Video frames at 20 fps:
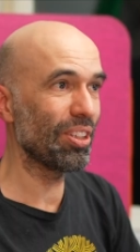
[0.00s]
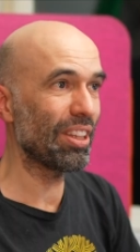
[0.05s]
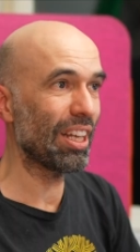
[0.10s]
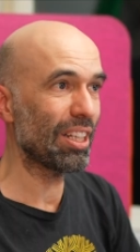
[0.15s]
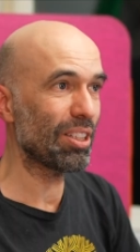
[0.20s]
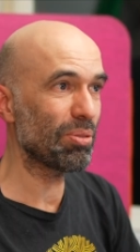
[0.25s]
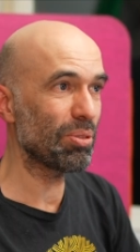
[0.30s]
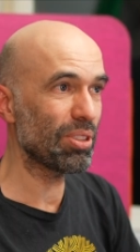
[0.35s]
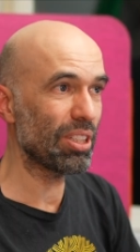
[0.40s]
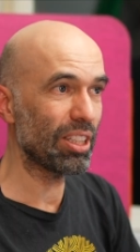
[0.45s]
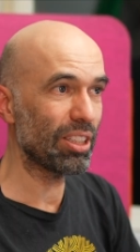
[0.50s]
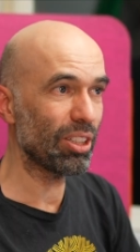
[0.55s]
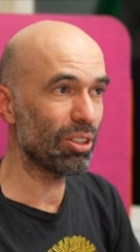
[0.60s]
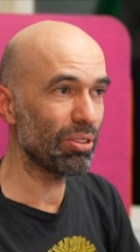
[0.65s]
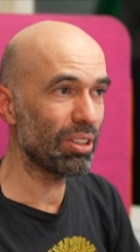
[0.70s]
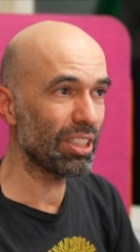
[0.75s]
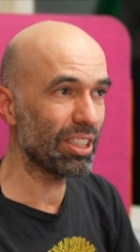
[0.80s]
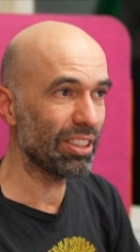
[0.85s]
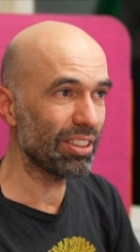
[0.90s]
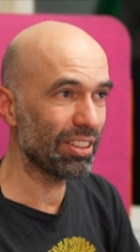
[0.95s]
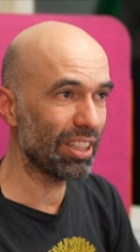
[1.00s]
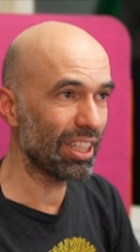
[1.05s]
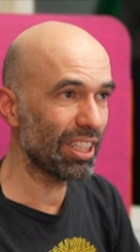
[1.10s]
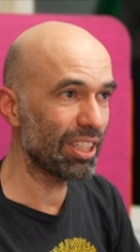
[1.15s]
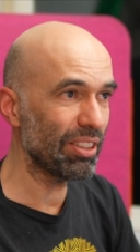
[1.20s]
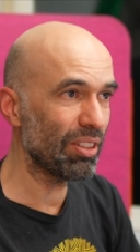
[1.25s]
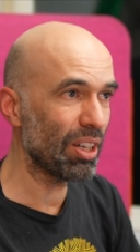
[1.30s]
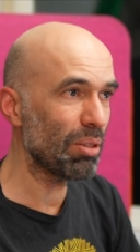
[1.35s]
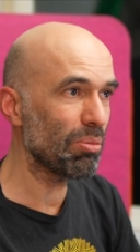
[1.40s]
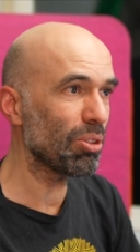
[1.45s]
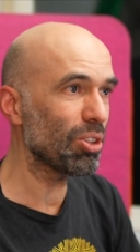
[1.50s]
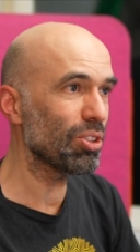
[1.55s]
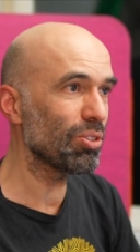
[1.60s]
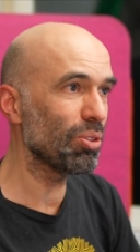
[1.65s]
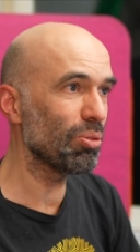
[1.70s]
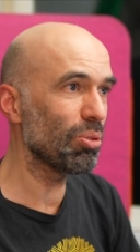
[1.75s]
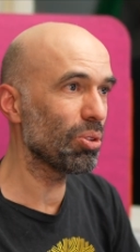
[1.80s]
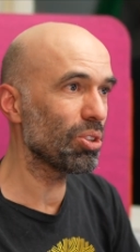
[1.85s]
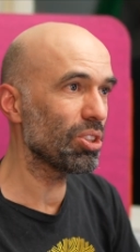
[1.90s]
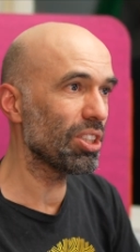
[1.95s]
that was it already. Thank you very much
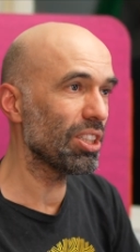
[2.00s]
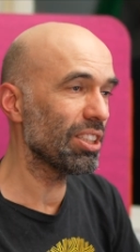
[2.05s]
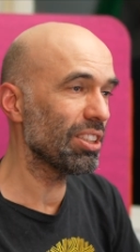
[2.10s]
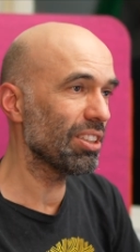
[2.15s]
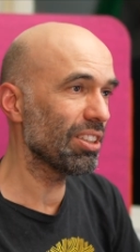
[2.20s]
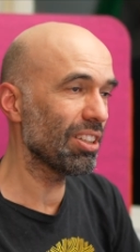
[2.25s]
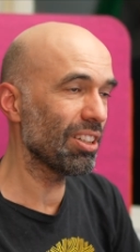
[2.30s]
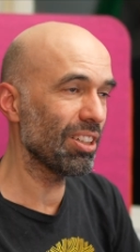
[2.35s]
for watching.